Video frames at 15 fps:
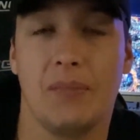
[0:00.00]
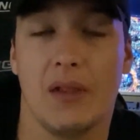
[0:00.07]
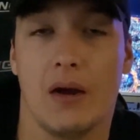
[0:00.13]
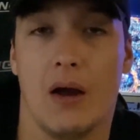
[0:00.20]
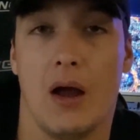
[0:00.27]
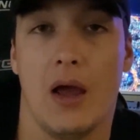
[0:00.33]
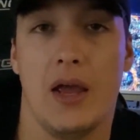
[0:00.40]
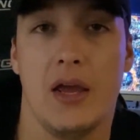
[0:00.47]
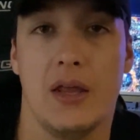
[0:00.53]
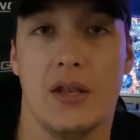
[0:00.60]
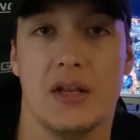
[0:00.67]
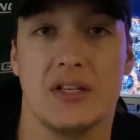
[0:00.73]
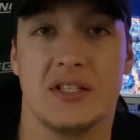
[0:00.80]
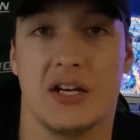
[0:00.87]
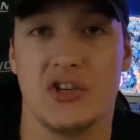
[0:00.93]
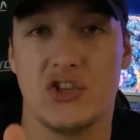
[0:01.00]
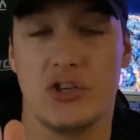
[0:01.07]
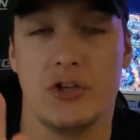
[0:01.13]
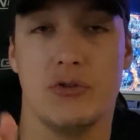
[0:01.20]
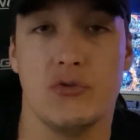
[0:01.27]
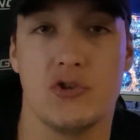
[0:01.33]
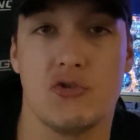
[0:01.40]
And
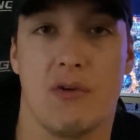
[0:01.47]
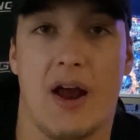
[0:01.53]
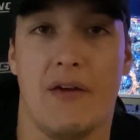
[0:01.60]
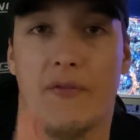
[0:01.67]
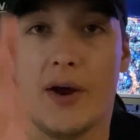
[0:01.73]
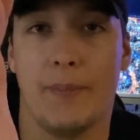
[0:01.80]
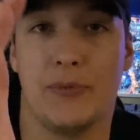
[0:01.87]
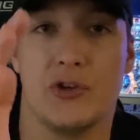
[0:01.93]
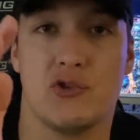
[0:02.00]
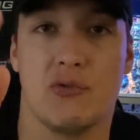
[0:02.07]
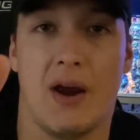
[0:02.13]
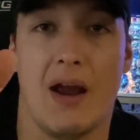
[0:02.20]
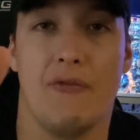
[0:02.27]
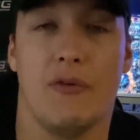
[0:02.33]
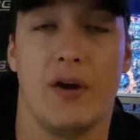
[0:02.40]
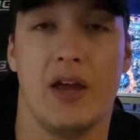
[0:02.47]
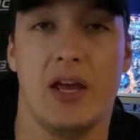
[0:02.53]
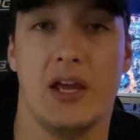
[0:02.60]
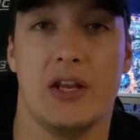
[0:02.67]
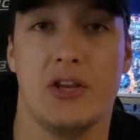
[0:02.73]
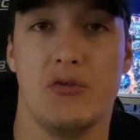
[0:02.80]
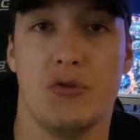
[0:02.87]
essentially you would drive up the
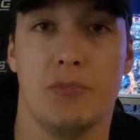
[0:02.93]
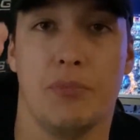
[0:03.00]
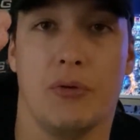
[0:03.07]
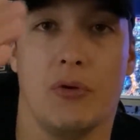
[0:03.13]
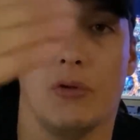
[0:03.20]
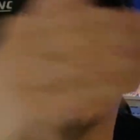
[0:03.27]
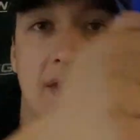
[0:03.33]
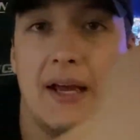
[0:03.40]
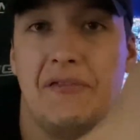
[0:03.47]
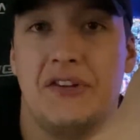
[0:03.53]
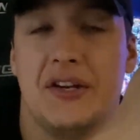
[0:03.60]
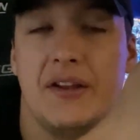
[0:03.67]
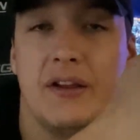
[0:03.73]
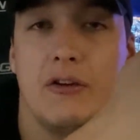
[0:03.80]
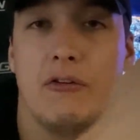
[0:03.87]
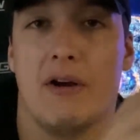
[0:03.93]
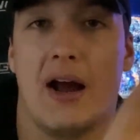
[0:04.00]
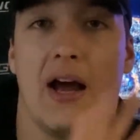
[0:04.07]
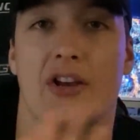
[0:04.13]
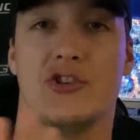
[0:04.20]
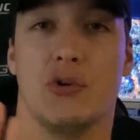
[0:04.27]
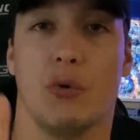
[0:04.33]
driveway and you would pull left into the
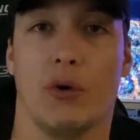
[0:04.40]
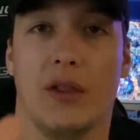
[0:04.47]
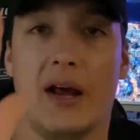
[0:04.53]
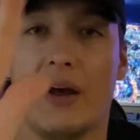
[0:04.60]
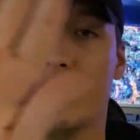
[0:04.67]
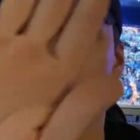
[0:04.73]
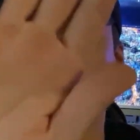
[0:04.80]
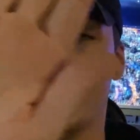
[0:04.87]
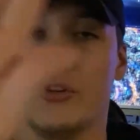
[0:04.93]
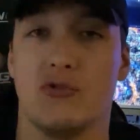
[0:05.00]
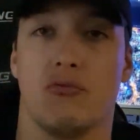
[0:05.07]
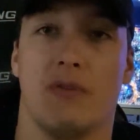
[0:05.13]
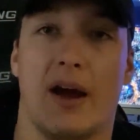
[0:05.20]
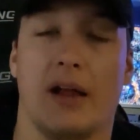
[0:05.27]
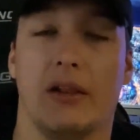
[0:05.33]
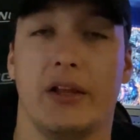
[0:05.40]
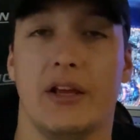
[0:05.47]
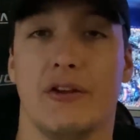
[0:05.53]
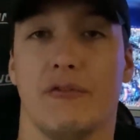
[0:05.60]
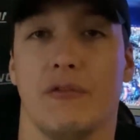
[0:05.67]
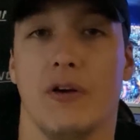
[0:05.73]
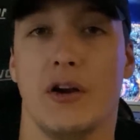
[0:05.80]
garage, or the house would be directly
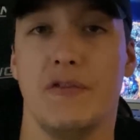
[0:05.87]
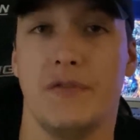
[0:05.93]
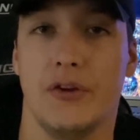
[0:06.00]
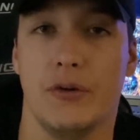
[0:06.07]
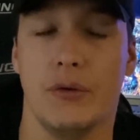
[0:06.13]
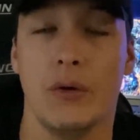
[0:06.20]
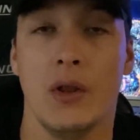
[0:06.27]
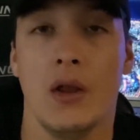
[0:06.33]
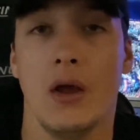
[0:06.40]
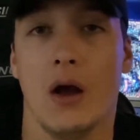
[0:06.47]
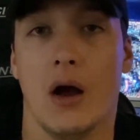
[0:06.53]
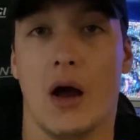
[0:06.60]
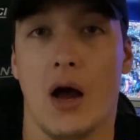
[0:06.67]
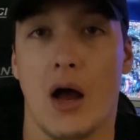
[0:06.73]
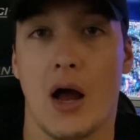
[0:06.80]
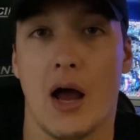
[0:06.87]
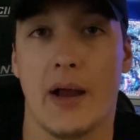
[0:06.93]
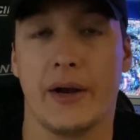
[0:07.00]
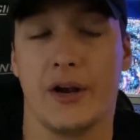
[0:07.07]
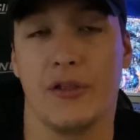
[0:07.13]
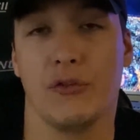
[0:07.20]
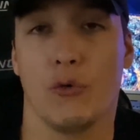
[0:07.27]
in front of you. I'm
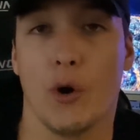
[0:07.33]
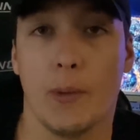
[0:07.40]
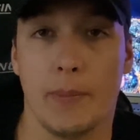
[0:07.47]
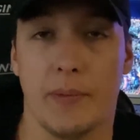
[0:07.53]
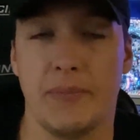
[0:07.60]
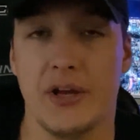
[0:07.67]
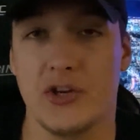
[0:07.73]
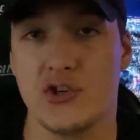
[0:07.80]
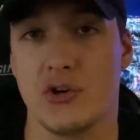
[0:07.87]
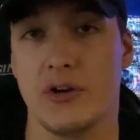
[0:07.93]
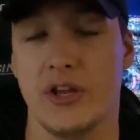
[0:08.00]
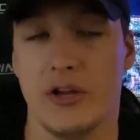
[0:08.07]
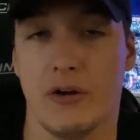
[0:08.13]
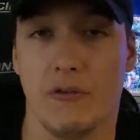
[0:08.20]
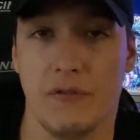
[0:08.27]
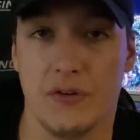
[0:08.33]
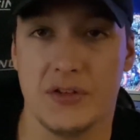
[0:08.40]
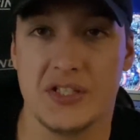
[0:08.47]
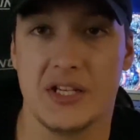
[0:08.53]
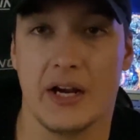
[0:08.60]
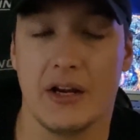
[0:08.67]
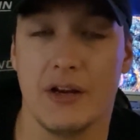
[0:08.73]
going to throw up a picture here for a
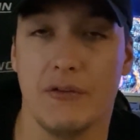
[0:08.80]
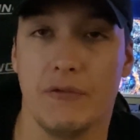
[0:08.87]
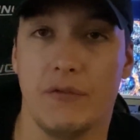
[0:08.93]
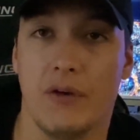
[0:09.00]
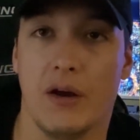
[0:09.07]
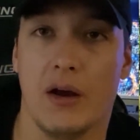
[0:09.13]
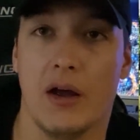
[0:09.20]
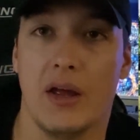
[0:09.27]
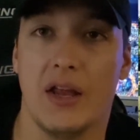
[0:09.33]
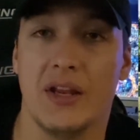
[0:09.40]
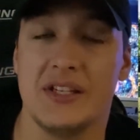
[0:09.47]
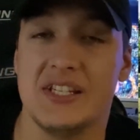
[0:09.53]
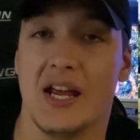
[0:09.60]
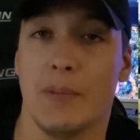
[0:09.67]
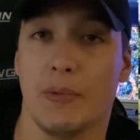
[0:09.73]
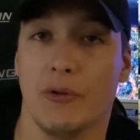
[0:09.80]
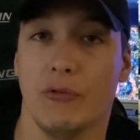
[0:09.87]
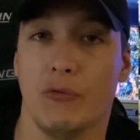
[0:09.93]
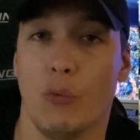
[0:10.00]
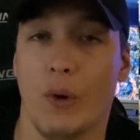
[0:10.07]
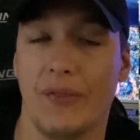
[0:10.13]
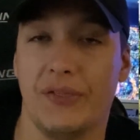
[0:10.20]
second of example
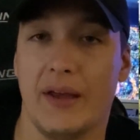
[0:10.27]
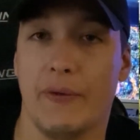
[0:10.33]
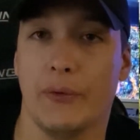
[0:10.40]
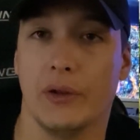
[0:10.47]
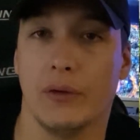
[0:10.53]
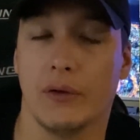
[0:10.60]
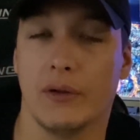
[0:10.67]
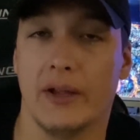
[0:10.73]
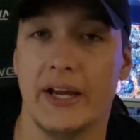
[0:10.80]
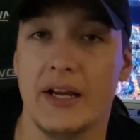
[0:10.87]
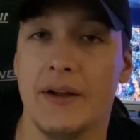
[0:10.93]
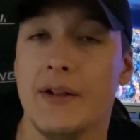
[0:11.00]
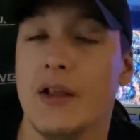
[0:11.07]
of what that would look like.